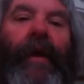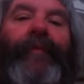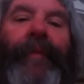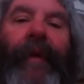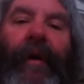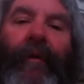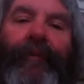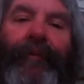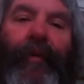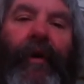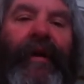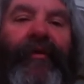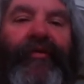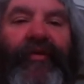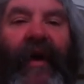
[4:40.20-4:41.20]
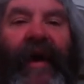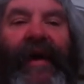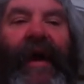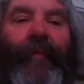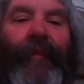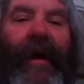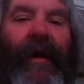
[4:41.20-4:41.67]
feel free to check
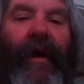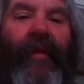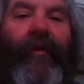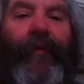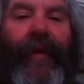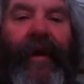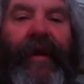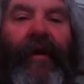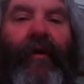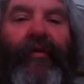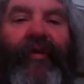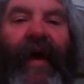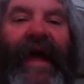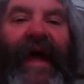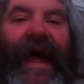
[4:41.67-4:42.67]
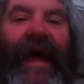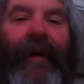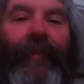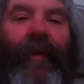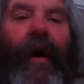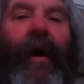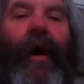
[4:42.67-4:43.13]
out my other videos I
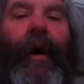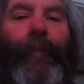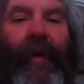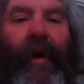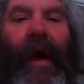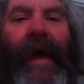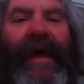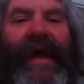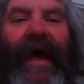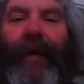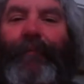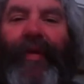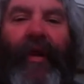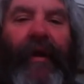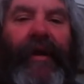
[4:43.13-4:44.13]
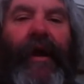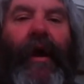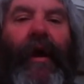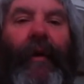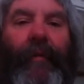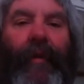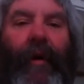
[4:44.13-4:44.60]
have up. I got plenty
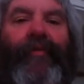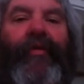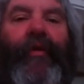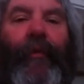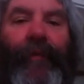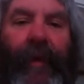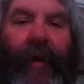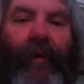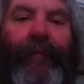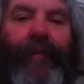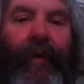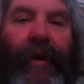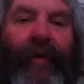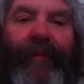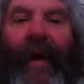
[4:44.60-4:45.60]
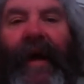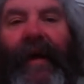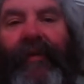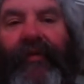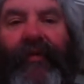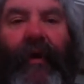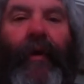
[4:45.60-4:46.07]
of them, so feel free to
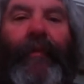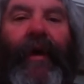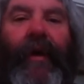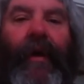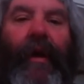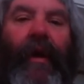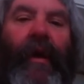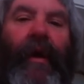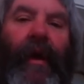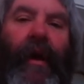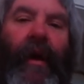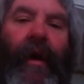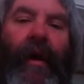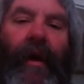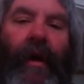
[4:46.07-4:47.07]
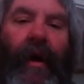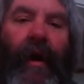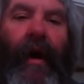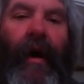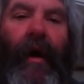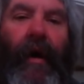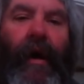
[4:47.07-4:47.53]
find some and
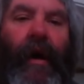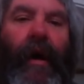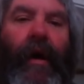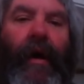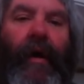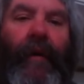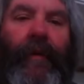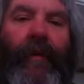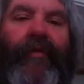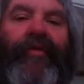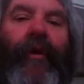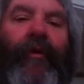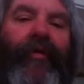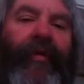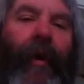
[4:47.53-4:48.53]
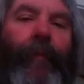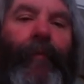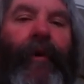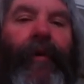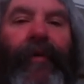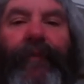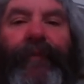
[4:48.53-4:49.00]
uh, share some
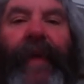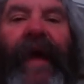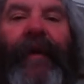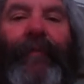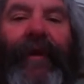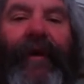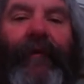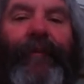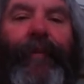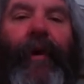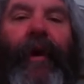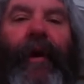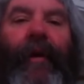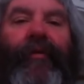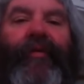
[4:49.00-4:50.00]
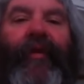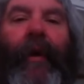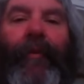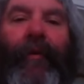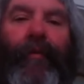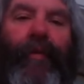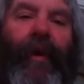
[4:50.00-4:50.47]
with your family and friends. I
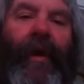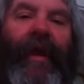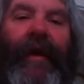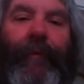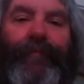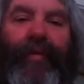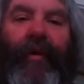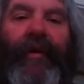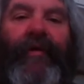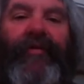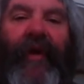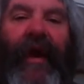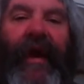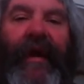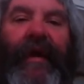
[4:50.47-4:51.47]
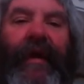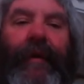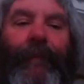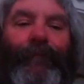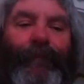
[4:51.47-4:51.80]
would really appreciate it.